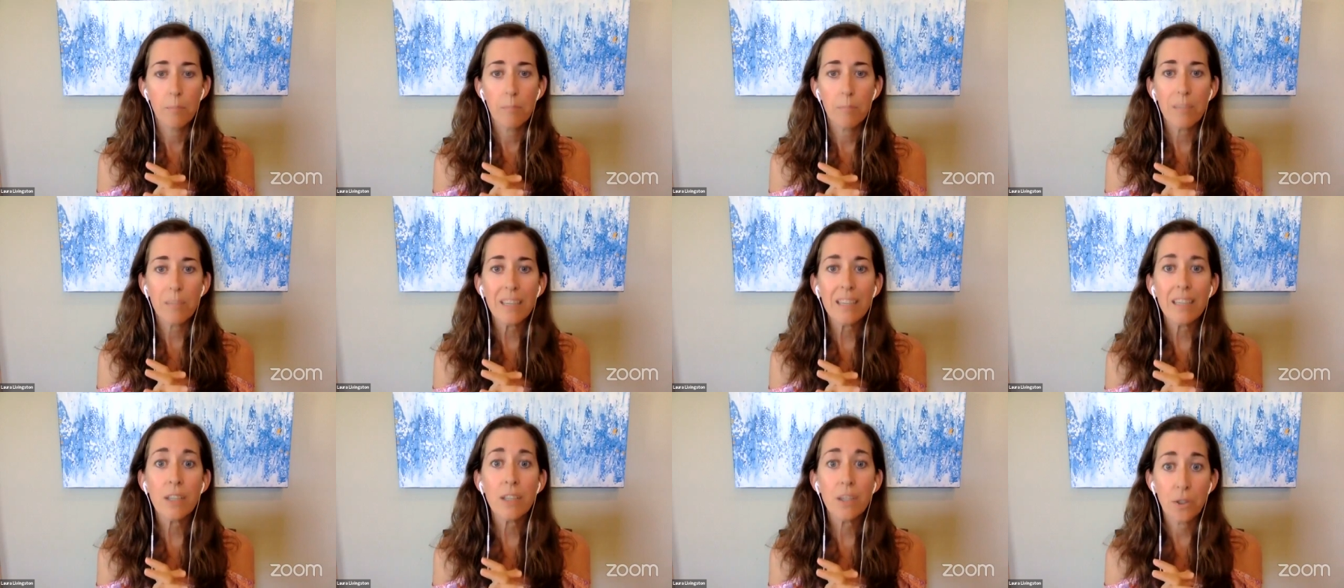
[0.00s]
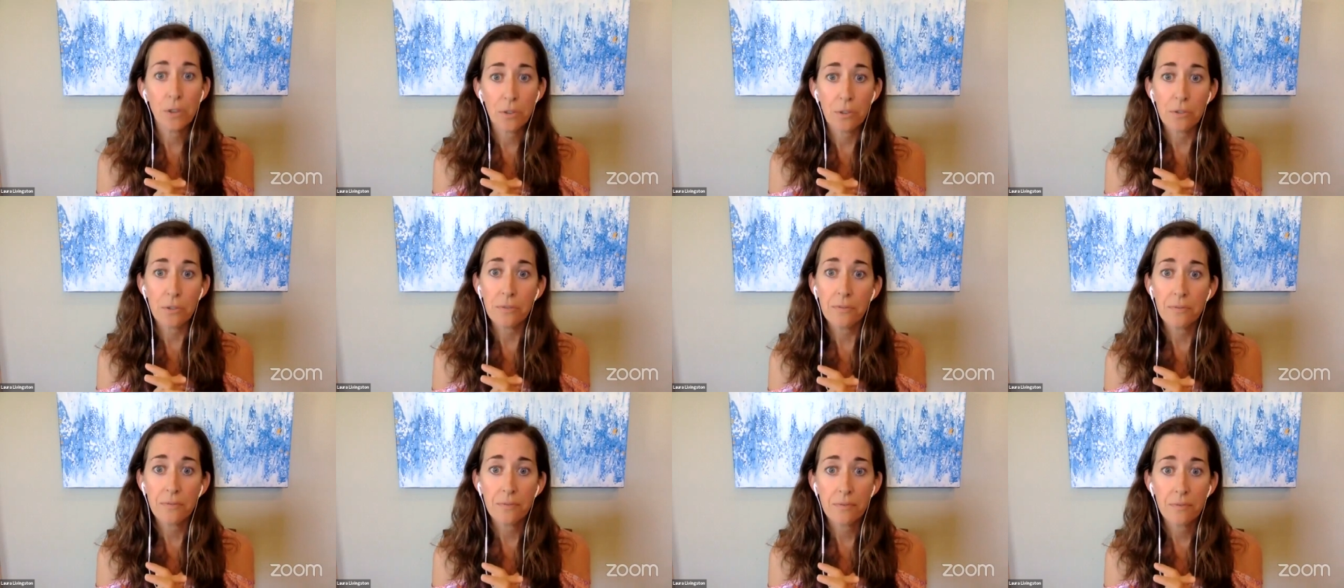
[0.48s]
Be
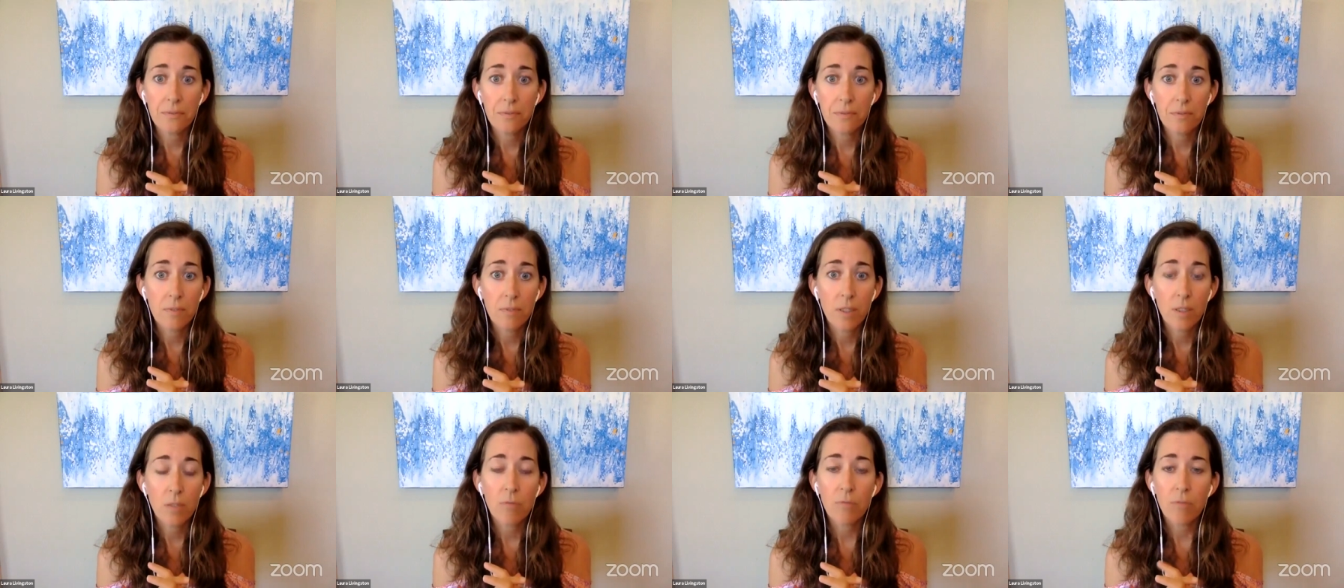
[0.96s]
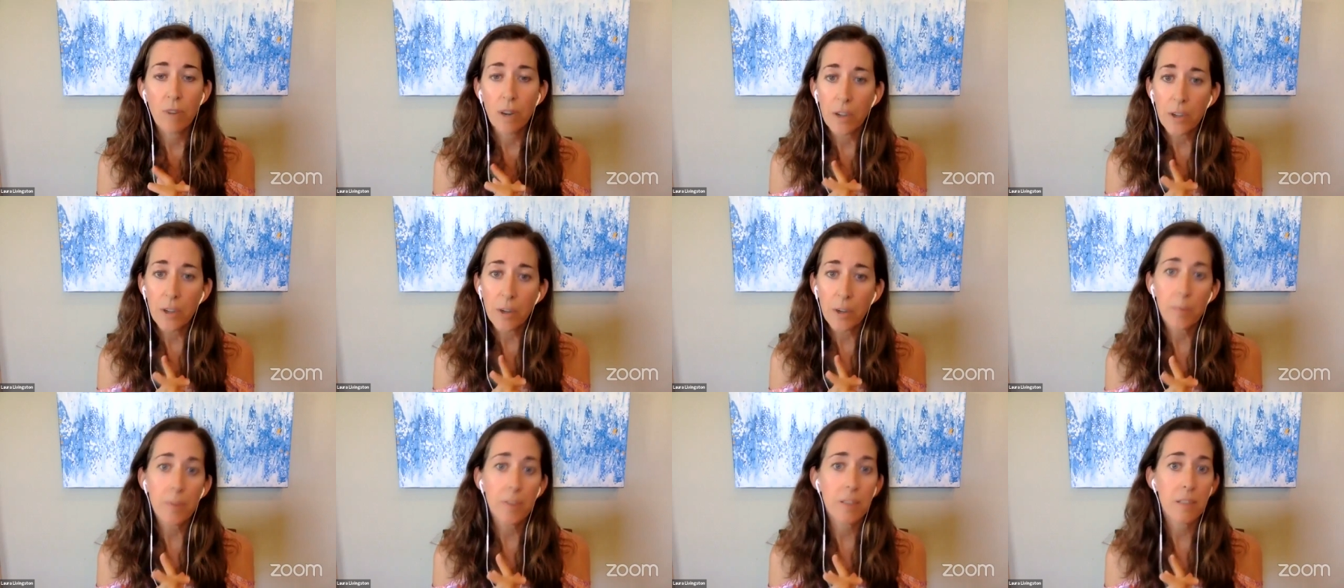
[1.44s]
you, run
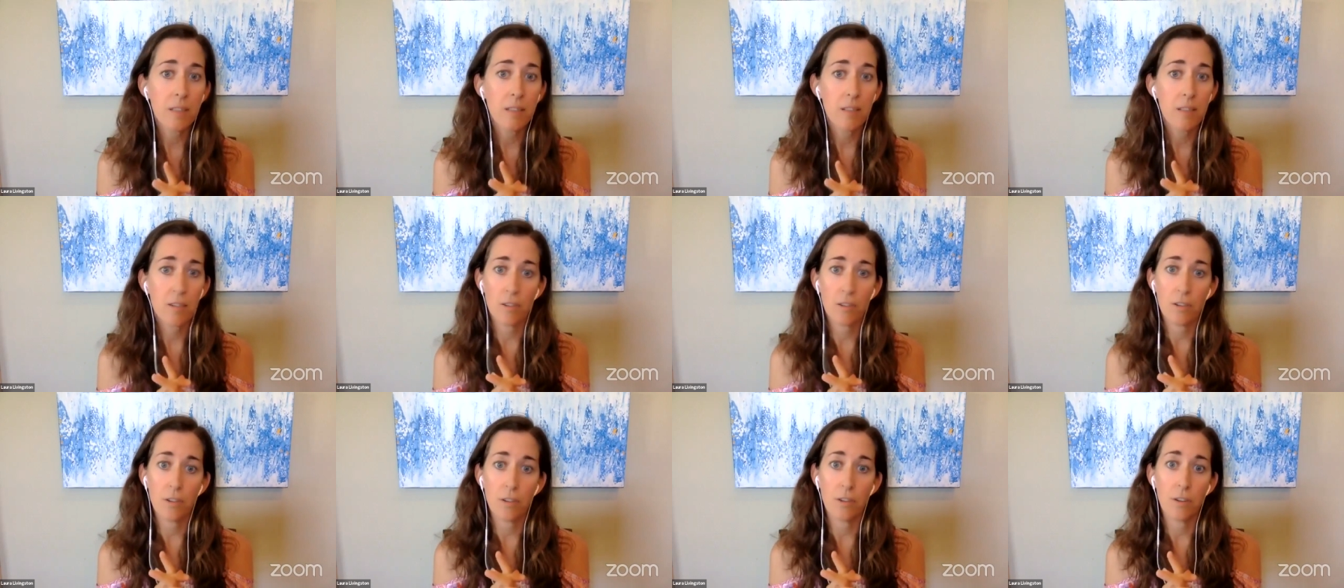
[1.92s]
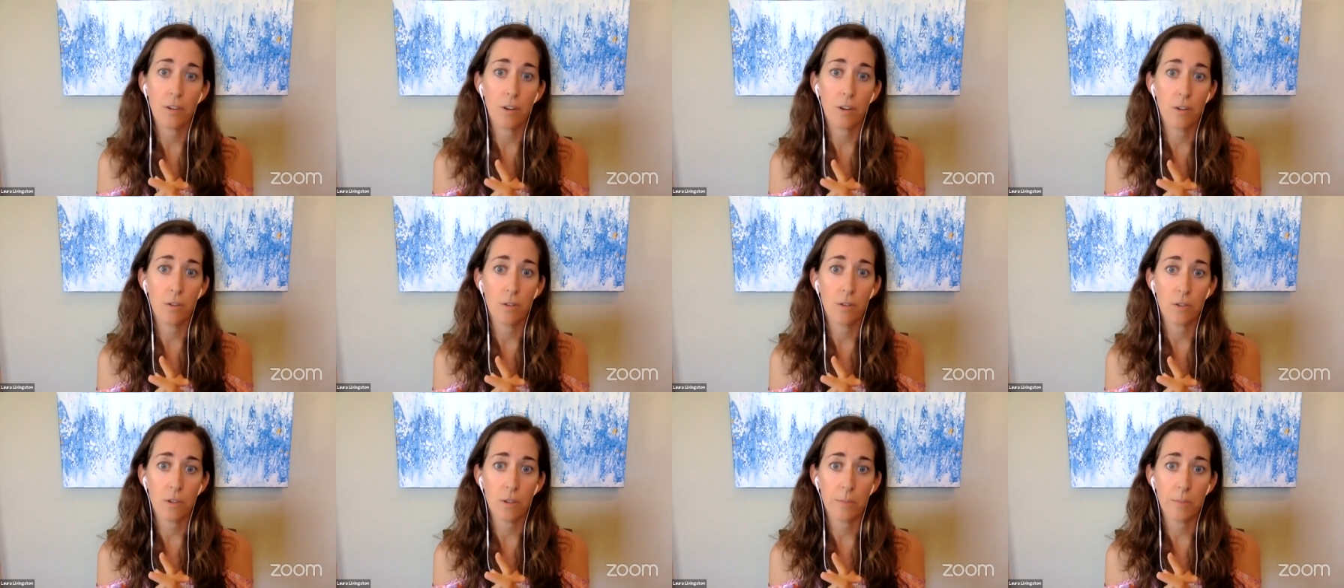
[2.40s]
your business on your
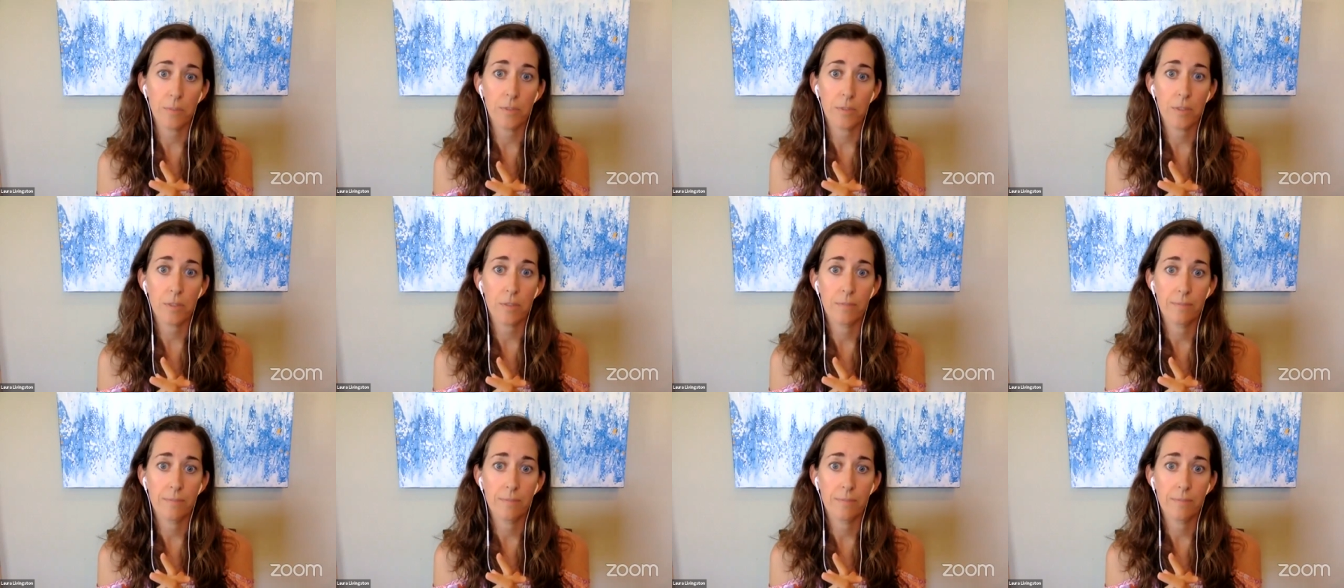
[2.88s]
own terms.